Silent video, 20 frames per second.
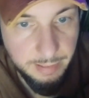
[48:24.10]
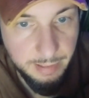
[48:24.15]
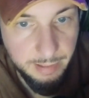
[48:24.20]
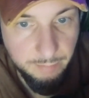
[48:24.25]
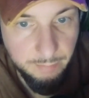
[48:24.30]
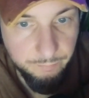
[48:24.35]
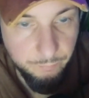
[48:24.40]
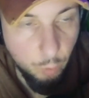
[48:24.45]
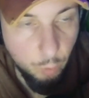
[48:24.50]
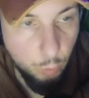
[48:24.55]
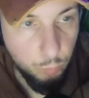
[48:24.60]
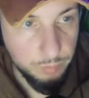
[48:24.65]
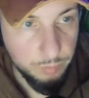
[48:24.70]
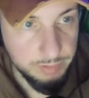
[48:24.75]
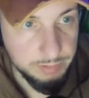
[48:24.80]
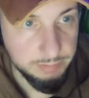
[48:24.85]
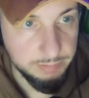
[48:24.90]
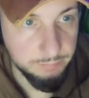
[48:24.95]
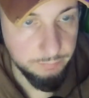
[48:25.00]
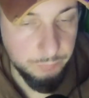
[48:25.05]
have
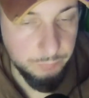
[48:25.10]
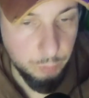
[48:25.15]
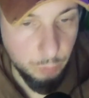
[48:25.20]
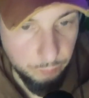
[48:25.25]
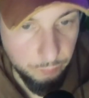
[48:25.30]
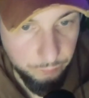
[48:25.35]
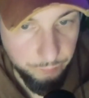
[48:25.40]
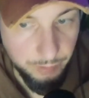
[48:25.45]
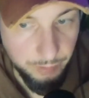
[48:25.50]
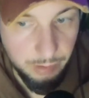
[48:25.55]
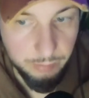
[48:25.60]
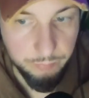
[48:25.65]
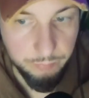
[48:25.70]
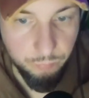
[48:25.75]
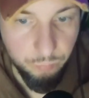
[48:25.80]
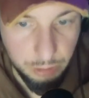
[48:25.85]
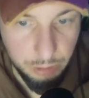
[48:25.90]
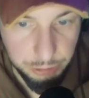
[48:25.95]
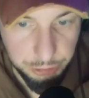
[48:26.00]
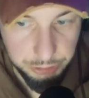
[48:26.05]
always felt
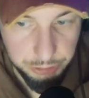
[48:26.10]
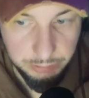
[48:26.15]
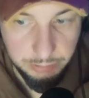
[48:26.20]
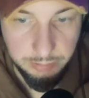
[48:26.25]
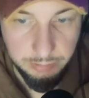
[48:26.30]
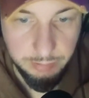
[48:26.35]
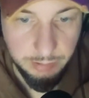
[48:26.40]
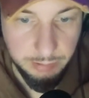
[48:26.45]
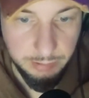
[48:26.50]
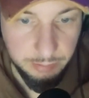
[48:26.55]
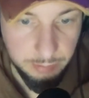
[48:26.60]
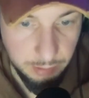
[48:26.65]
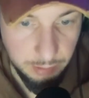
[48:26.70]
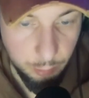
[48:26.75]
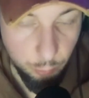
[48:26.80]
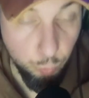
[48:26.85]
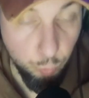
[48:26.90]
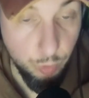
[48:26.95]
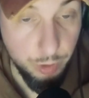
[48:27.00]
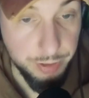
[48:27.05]
Russian and
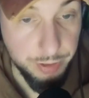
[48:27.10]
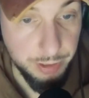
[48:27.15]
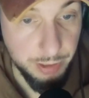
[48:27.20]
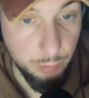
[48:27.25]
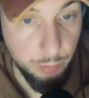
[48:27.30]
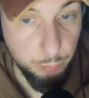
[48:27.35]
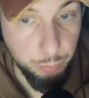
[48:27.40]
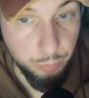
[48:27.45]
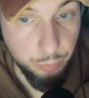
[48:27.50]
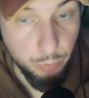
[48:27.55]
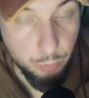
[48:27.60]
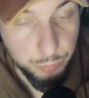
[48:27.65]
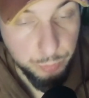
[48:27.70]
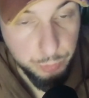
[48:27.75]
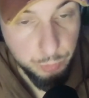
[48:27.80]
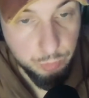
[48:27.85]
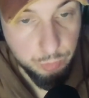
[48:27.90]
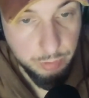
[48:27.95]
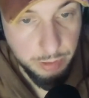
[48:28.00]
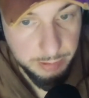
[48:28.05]
were there
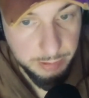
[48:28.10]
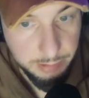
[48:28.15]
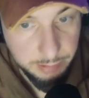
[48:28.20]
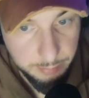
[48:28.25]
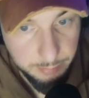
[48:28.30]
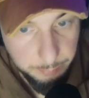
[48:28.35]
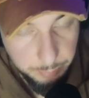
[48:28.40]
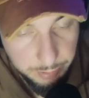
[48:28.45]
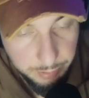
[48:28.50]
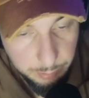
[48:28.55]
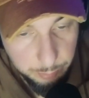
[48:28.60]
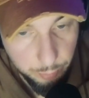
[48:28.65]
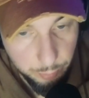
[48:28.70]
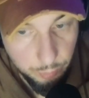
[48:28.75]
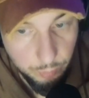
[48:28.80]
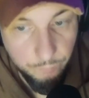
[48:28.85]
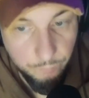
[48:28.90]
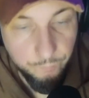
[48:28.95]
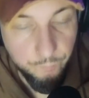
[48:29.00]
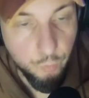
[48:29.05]
pro-Ukrainian
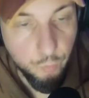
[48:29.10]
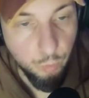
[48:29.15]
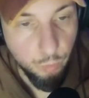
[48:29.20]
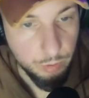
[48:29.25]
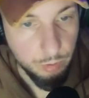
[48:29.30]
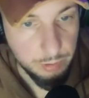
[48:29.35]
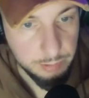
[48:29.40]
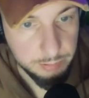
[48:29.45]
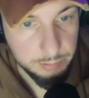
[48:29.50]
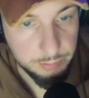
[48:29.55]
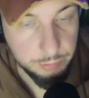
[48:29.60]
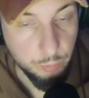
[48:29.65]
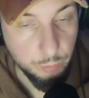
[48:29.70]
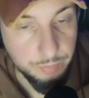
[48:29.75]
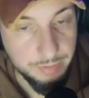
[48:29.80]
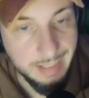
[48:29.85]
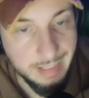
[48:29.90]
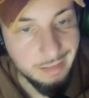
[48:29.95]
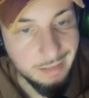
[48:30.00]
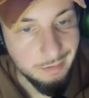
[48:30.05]
people, of course. So
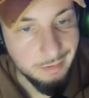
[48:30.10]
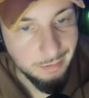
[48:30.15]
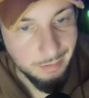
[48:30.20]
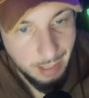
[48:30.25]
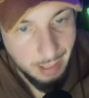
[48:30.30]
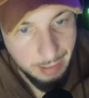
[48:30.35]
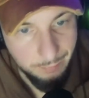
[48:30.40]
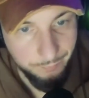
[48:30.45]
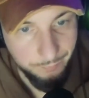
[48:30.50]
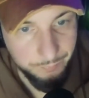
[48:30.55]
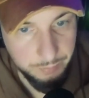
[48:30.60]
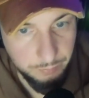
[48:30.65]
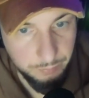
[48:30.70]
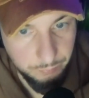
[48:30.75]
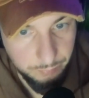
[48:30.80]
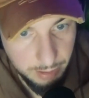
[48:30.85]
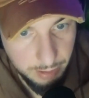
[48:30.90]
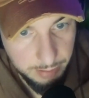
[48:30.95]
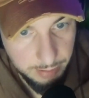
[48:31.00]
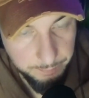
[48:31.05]
they left,
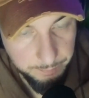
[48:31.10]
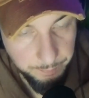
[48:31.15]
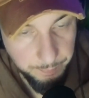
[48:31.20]
right?